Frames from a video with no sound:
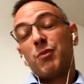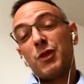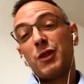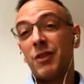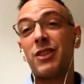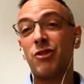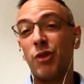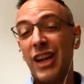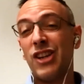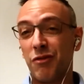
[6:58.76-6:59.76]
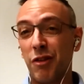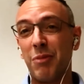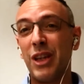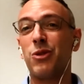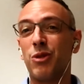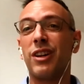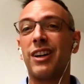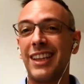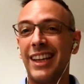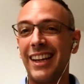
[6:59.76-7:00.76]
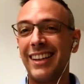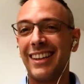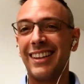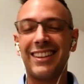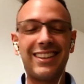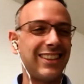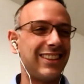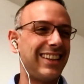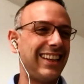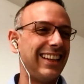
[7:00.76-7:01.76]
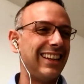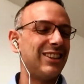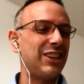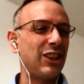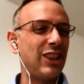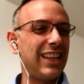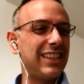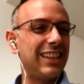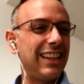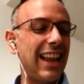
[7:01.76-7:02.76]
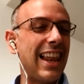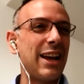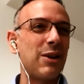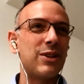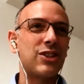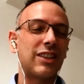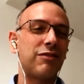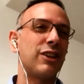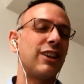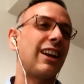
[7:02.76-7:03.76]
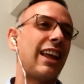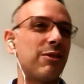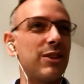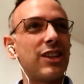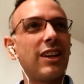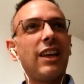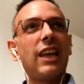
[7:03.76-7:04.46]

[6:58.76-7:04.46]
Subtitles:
strange for me to start again learning the language, a foreign language.